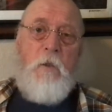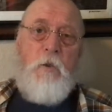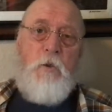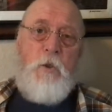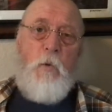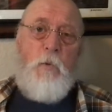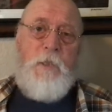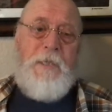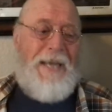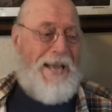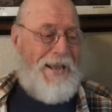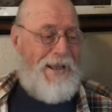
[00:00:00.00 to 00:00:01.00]
So,
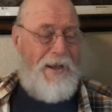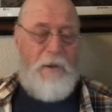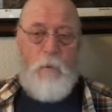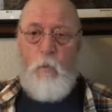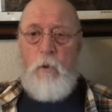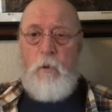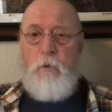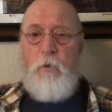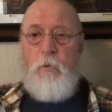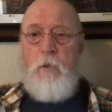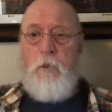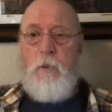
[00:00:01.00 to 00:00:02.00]
today I want
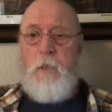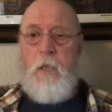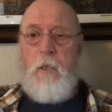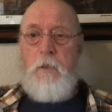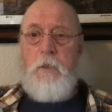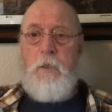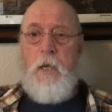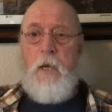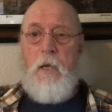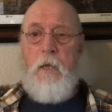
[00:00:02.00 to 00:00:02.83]
to discuss